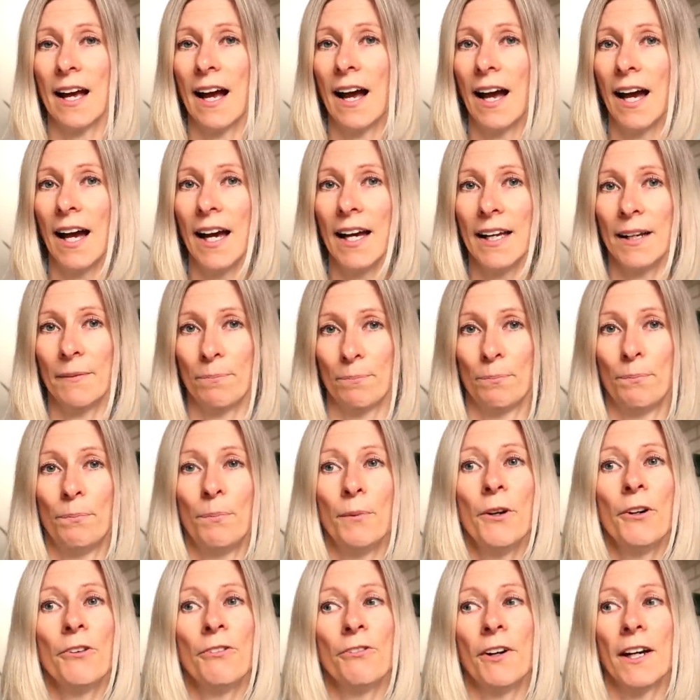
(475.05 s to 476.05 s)
I
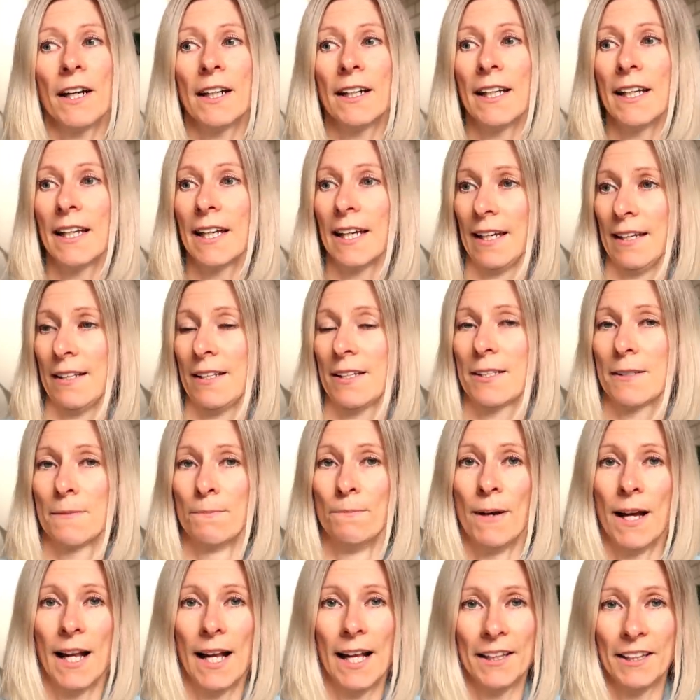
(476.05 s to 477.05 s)
perfectly can
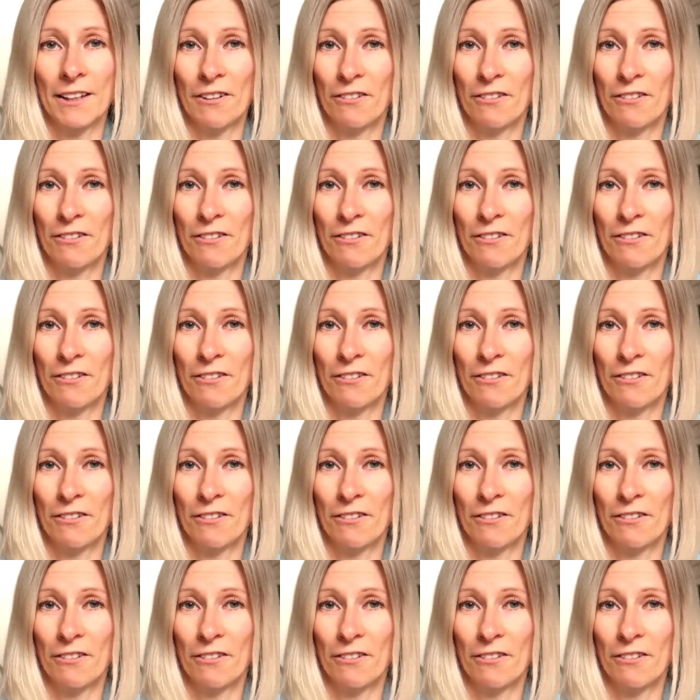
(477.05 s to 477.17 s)
smell